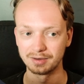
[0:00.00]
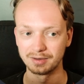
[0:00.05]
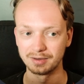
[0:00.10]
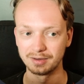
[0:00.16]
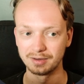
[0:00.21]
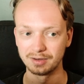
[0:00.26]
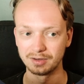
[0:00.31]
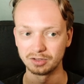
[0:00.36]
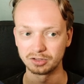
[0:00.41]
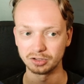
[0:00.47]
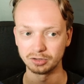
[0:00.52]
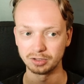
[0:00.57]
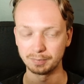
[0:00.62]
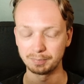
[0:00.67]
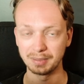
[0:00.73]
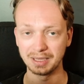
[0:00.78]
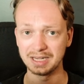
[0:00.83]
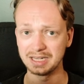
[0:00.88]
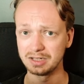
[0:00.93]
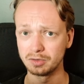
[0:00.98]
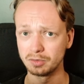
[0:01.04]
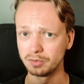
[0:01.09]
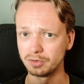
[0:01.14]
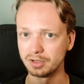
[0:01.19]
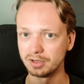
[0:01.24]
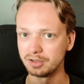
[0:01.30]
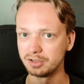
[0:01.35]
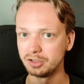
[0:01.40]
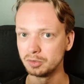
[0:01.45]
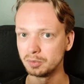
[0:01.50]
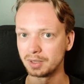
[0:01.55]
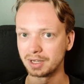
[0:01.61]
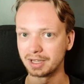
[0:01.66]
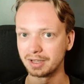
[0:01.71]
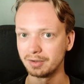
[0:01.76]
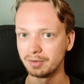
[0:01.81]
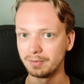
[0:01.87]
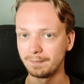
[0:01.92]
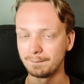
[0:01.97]
So depending on the
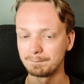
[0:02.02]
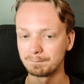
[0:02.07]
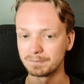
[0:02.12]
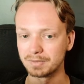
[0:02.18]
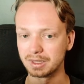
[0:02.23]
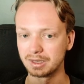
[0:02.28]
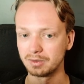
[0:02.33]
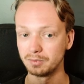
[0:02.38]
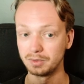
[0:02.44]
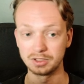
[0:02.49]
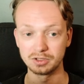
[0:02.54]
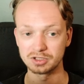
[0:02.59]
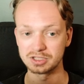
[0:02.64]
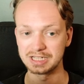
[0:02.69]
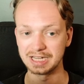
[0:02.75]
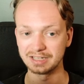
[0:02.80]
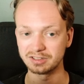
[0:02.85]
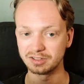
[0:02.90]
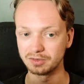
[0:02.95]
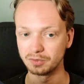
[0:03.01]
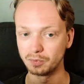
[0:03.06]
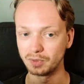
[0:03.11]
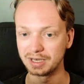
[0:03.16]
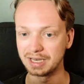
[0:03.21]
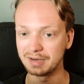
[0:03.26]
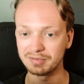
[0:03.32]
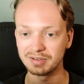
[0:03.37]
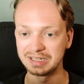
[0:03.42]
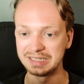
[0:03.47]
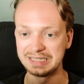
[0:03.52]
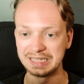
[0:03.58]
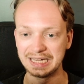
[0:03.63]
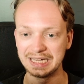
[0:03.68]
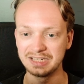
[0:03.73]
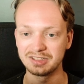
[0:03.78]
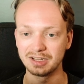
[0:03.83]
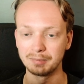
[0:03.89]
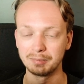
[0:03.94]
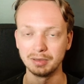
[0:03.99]
URL, we just get whatever
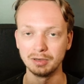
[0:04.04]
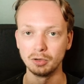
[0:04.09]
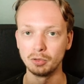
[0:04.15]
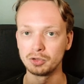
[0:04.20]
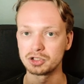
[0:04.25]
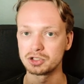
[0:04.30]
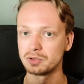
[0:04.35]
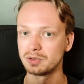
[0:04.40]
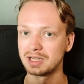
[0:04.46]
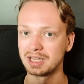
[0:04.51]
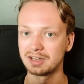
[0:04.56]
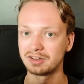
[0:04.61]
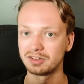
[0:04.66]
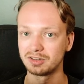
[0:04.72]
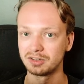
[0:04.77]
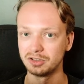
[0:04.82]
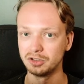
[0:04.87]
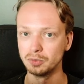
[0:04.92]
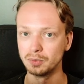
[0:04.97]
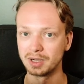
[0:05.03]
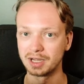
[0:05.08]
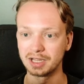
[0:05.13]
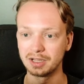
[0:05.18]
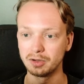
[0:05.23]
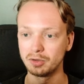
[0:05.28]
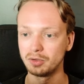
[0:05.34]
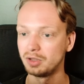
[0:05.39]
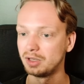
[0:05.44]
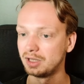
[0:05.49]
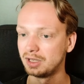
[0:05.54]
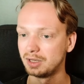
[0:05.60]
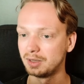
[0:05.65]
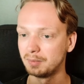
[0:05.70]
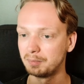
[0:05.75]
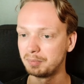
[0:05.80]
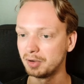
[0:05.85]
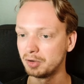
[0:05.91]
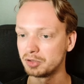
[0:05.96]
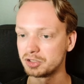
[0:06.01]
data belongs to that URL
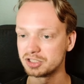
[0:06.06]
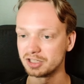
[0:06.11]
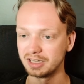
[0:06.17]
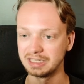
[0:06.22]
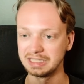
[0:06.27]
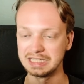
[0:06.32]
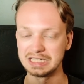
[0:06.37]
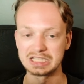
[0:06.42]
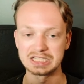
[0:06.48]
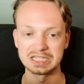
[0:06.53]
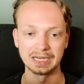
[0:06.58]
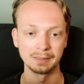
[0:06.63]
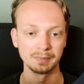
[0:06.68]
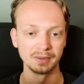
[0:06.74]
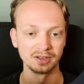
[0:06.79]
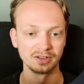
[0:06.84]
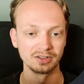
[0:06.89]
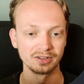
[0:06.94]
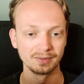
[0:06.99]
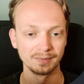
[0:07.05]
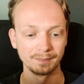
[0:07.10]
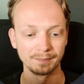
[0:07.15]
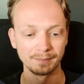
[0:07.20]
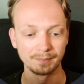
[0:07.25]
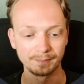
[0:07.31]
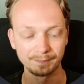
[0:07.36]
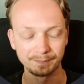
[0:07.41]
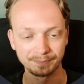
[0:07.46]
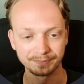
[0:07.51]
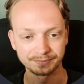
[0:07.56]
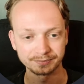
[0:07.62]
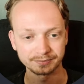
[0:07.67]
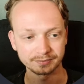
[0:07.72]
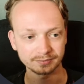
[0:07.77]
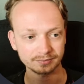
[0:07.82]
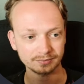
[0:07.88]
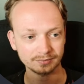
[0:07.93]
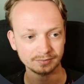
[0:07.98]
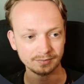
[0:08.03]
post ID segment.
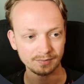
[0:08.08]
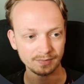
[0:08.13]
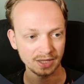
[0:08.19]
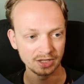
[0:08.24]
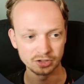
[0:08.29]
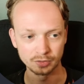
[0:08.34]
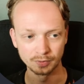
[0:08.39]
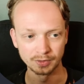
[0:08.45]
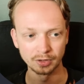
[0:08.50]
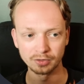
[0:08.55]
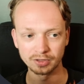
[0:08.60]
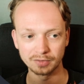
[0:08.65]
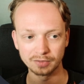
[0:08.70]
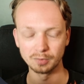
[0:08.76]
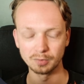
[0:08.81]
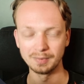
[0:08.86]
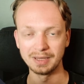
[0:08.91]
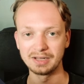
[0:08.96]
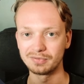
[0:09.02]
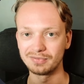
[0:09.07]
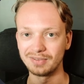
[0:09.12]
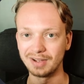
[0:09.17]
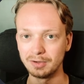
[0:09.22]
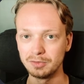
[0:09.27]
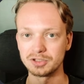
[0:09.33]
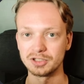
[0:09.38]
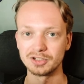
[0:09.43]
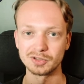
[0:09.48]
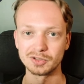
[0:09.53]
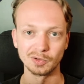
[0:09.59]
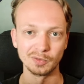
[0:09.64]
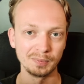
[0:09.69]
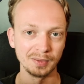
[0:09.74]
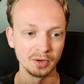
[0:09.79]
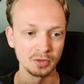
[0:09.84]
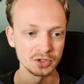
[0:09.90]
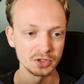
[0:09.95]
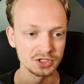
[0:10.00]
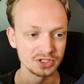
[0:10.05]
So we don't have to make thousands of
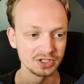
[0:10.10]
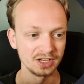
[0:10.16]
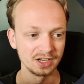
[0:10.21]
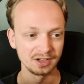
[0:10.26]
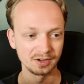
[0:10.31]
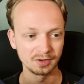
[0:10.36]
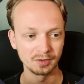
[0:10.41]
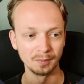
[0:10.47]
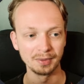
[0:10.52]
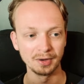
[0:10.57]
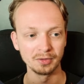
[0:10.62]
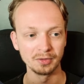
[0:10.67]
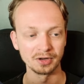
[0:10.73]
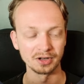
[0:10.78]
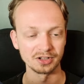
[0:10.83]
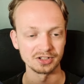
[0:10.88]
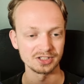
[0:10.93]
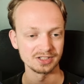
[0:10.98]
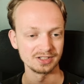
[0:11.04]
post components.